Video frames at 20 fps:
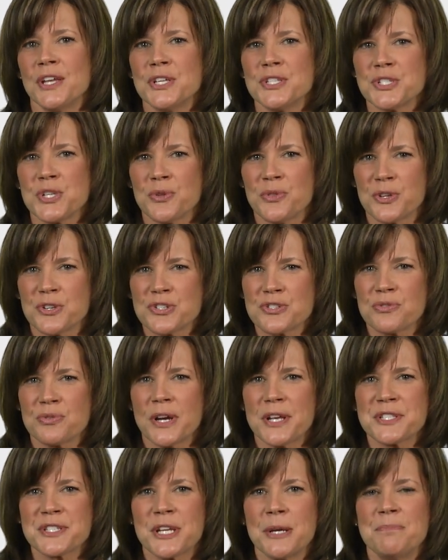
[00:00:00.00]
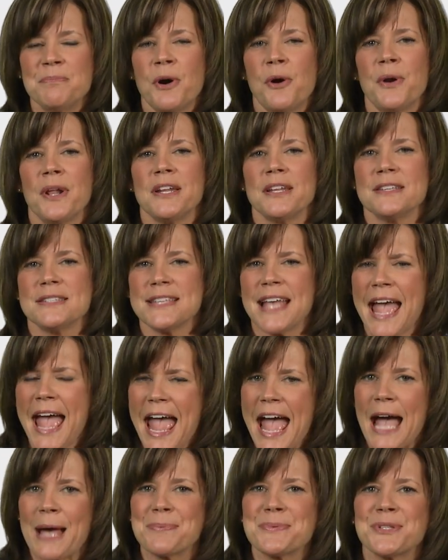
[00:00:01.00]
So the trust component is
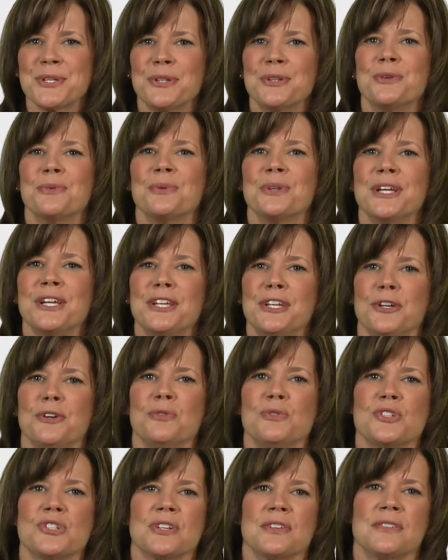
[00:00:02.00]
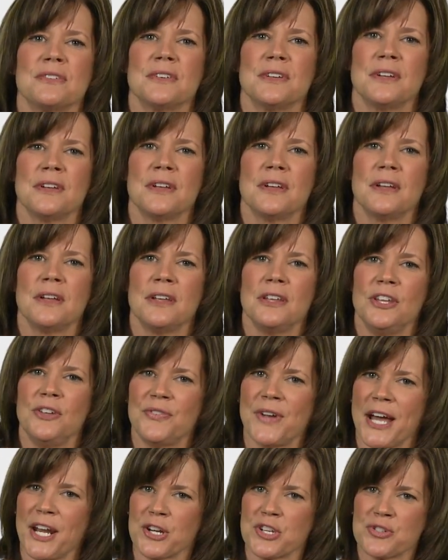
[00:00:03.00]
absolutely huge.
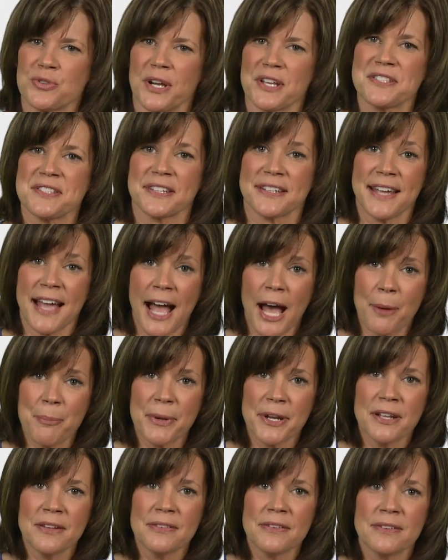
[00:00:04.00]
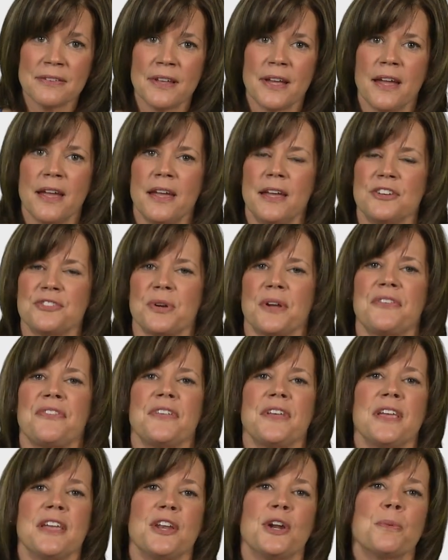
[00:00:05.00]
You've got to trust the competence and trust
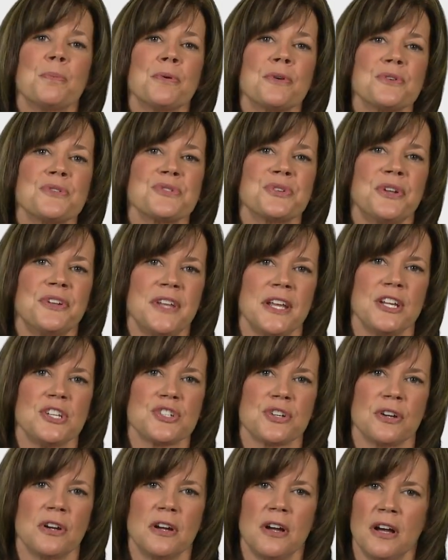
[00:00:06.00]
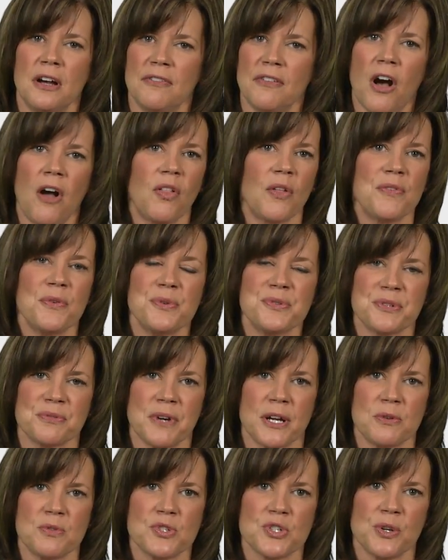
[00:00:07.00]
the interpersonal nature of all of those
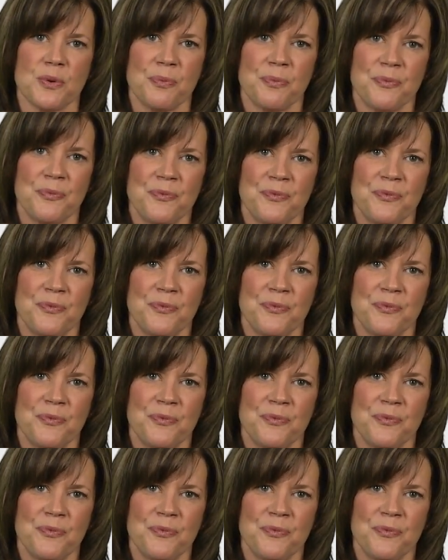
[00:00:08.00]
around you.